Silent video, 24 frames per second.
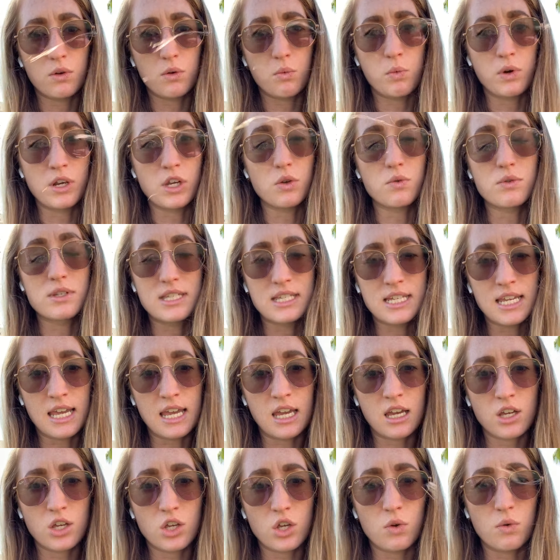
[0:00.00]
when you see
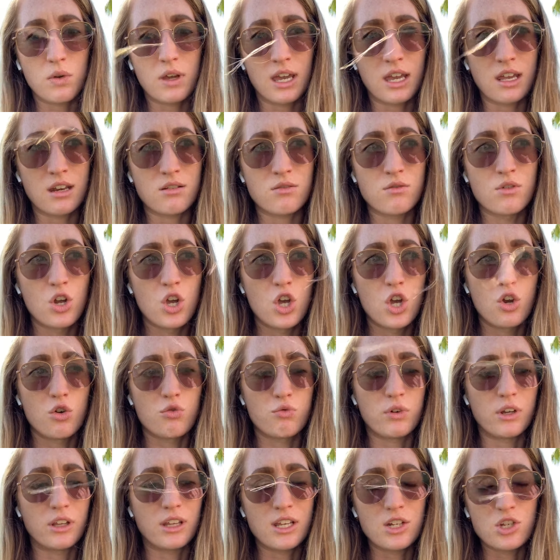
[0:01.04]
it, you can
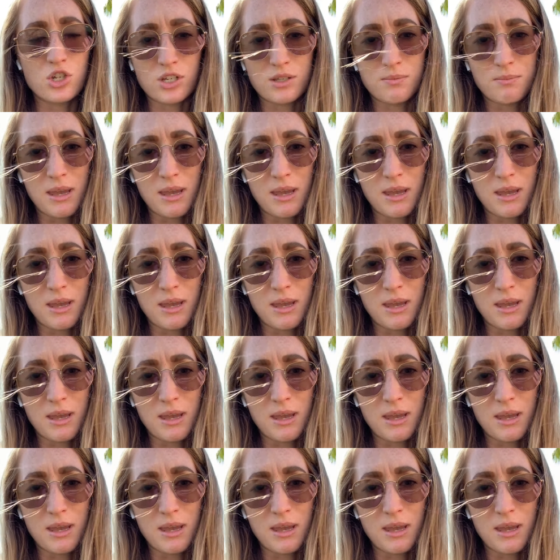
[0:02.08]
really just